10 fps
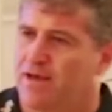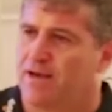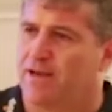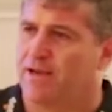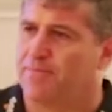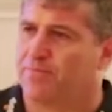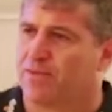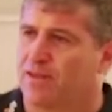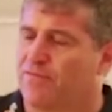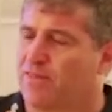and um,
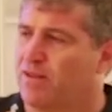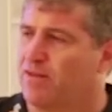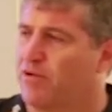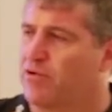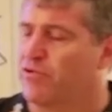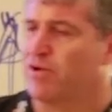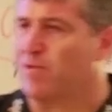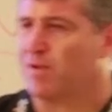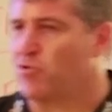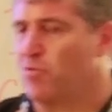they, they recruited a
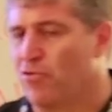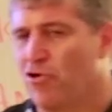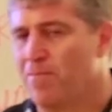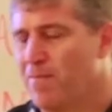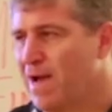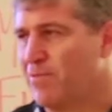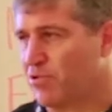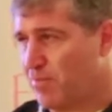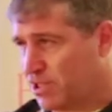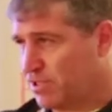bloke called Brian Marwood,
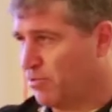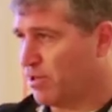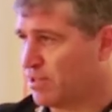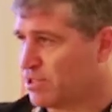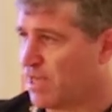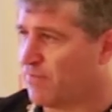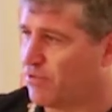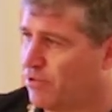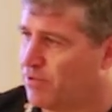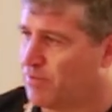who I'm actually meeting this
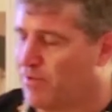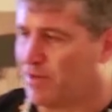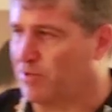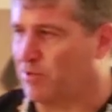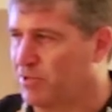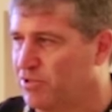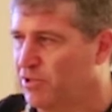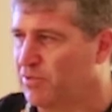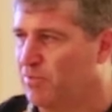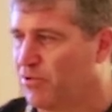afternoon. I've had a little bit to
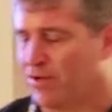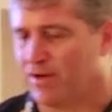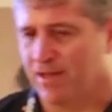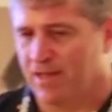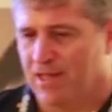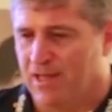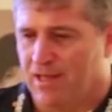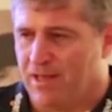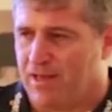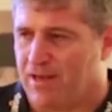do with Brian.
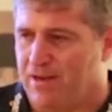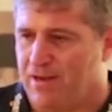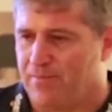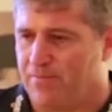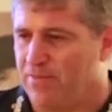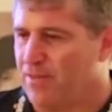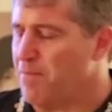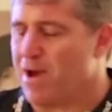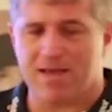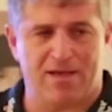And um, the
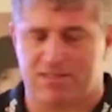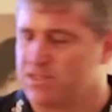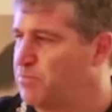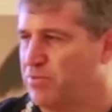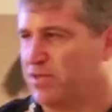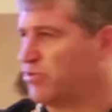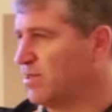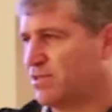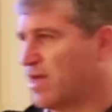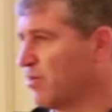money is just is,
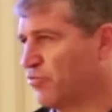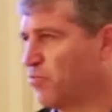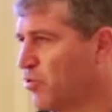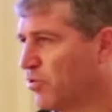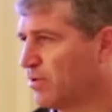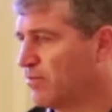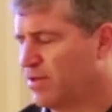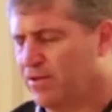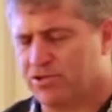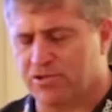is, out of this world. I
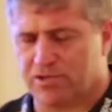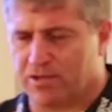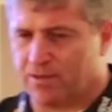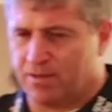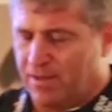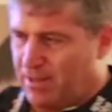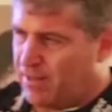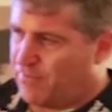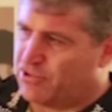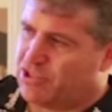mean, you should see the,
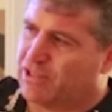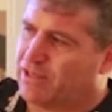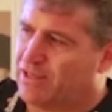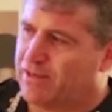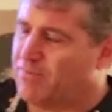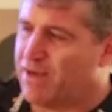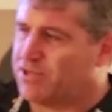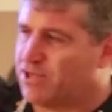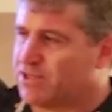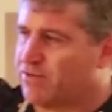the facility in
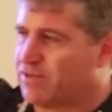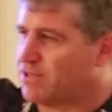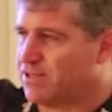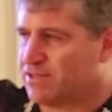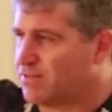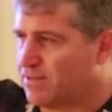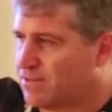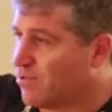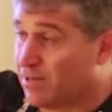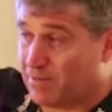Manchester. It's just
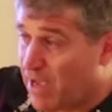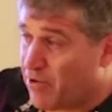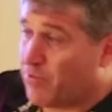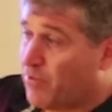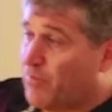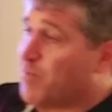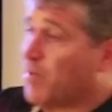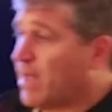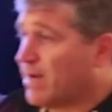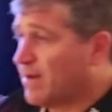it's like going on a different
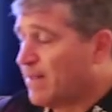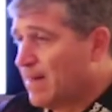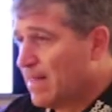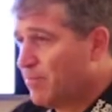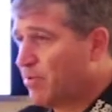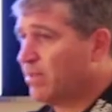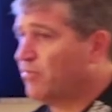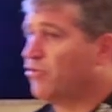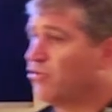planet. But in the